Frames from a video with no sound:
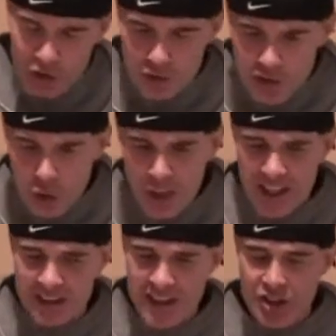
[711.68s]
Real
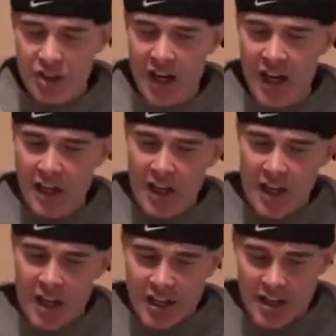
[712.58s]
quick, let's
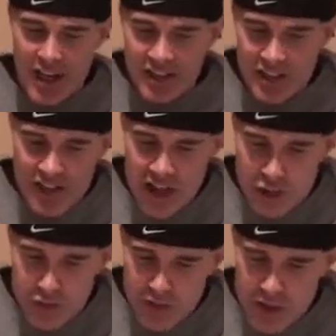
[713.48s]
check the
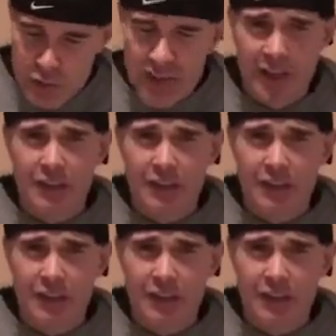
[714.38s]
schedule for this week,